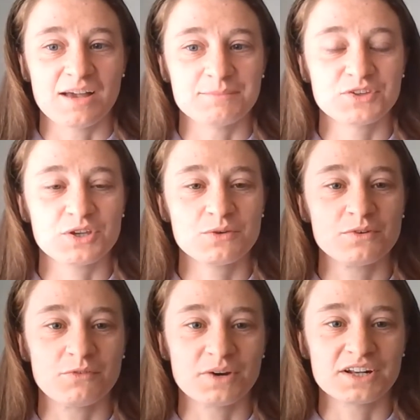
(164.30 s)
So you
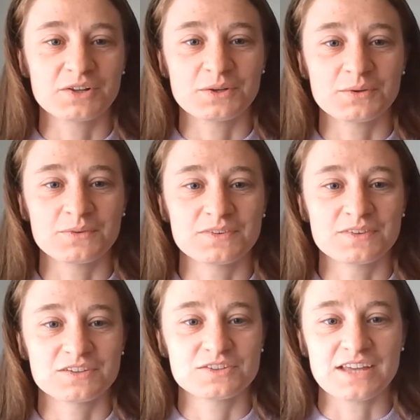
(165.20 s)
avoid
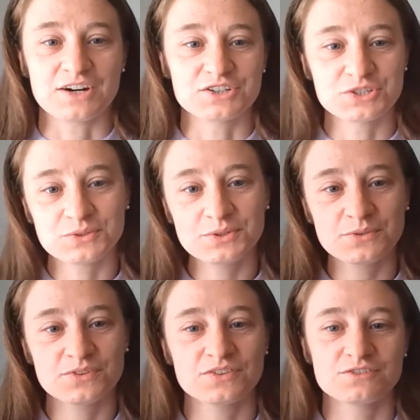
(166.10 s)
clothes that are too
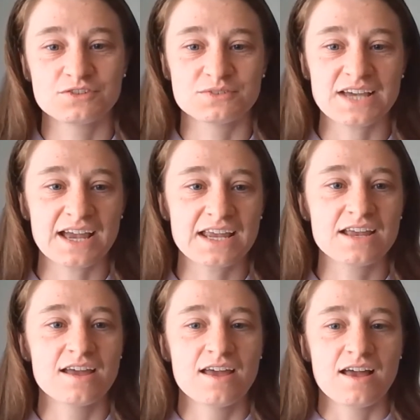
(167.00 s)
loose, too
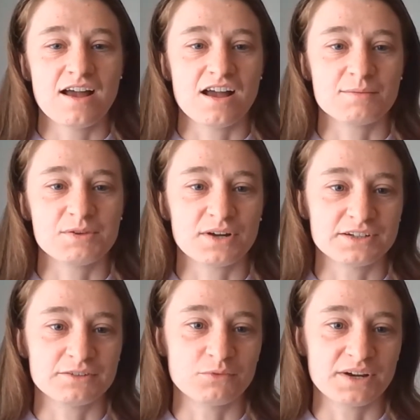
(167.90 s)
tight. You want
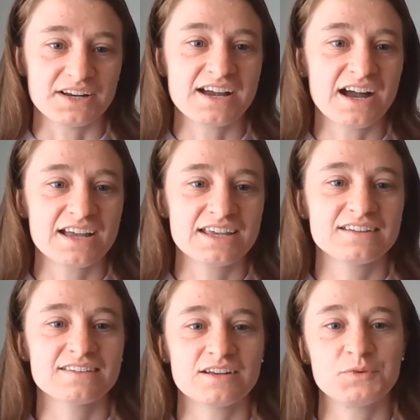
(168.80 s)
to avoid
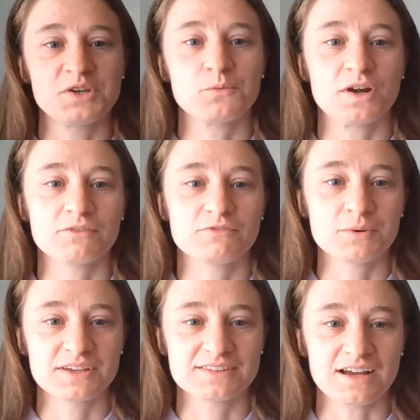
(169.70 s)
cottons, and you want to
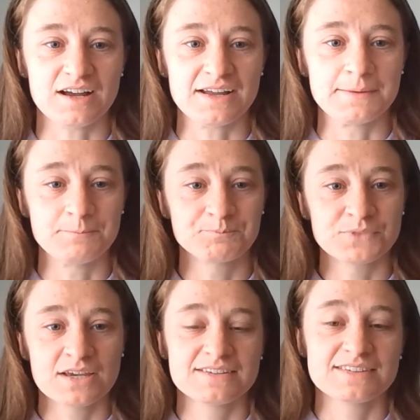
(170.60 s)
focus on
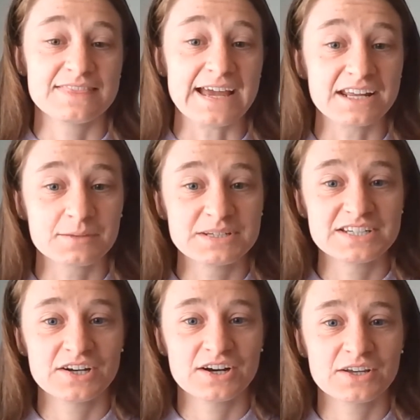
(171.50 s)
synthetic
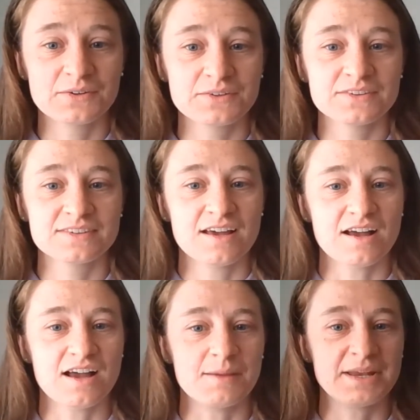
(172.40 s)
materials.
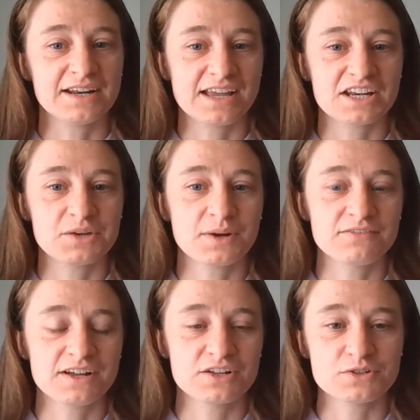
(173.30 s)
And again, you want to
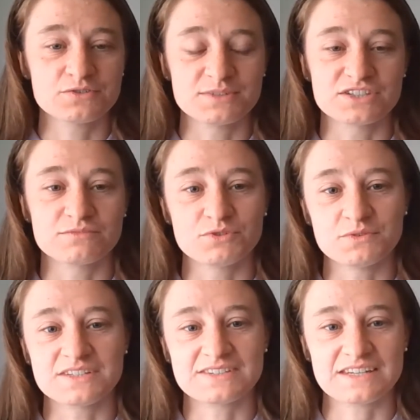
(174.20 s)
find clothes with
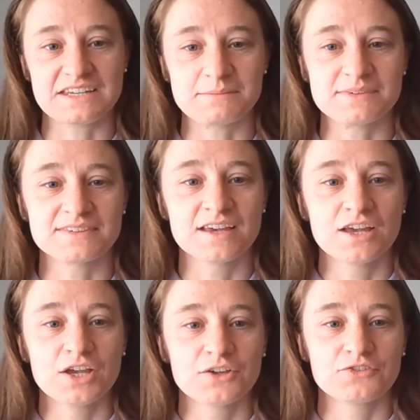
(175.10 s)
smooth seams,
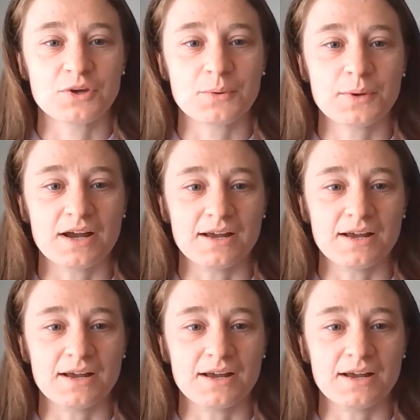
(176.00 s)
so